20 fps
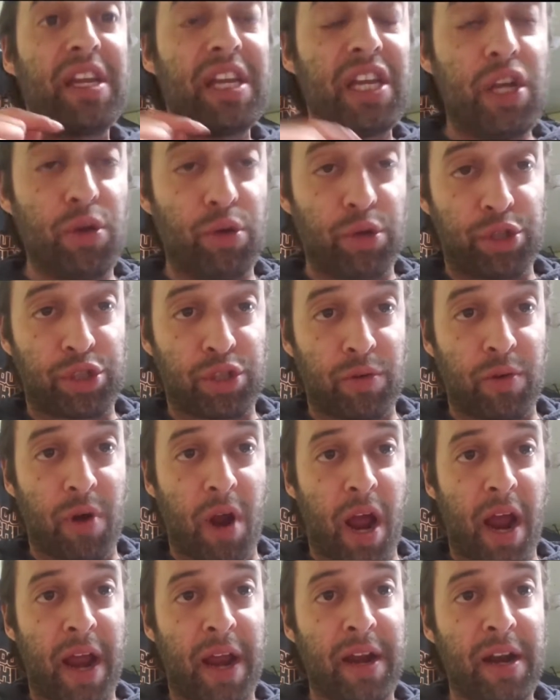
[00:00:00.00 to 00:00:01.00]
Io
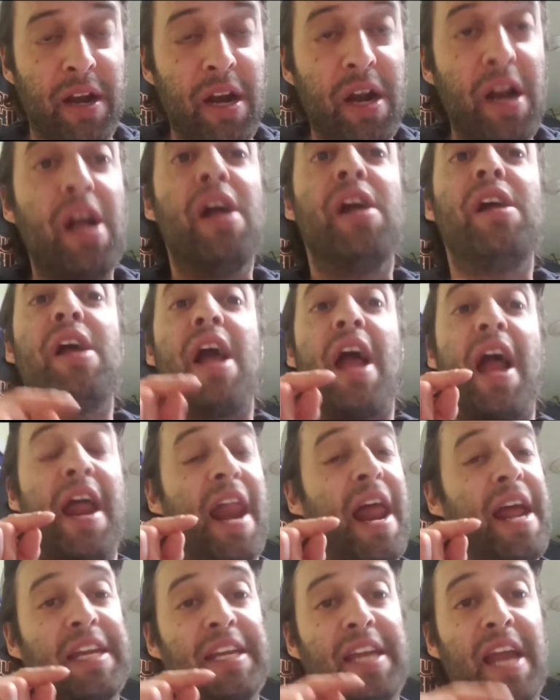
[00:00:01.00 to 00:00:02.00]
Shirai. And
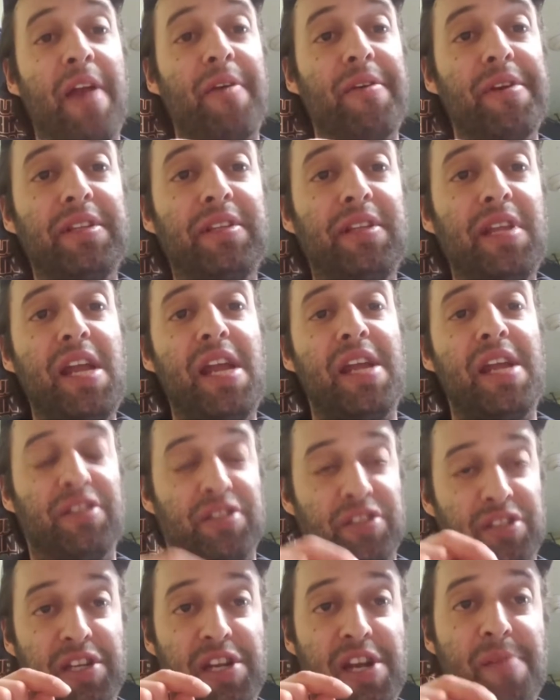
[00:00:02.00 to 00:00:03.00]
I guarantee this
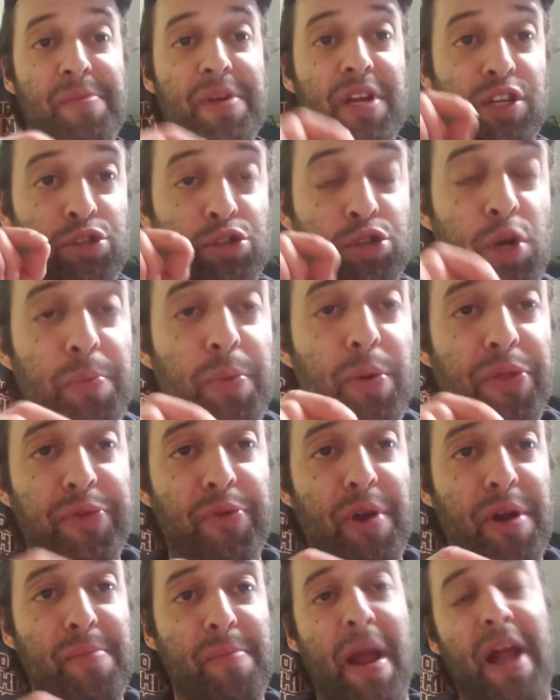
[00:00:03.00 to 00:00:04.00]
is going to be a triple
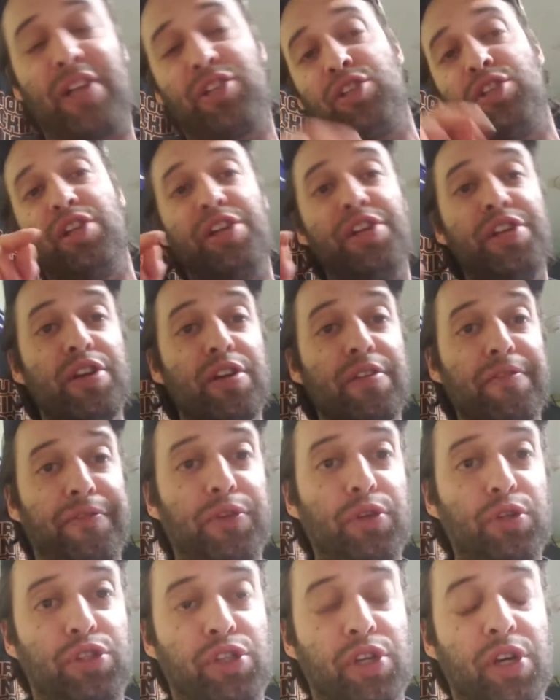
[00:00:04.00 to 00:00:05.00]
threat match in the near
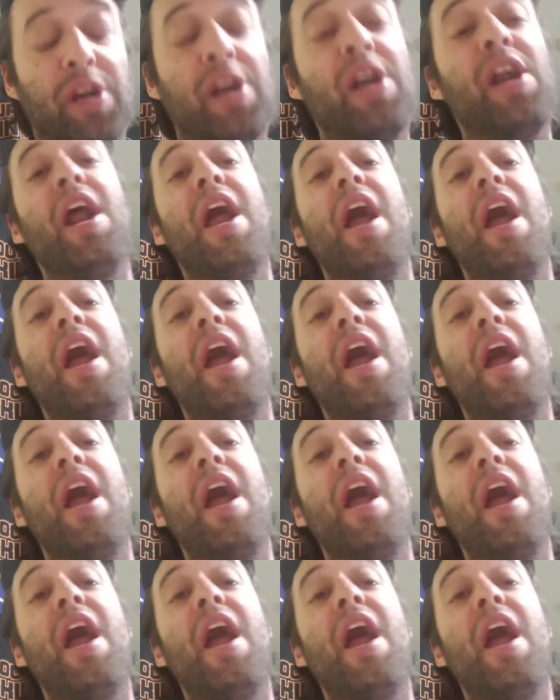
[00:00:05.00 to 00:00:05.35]
future.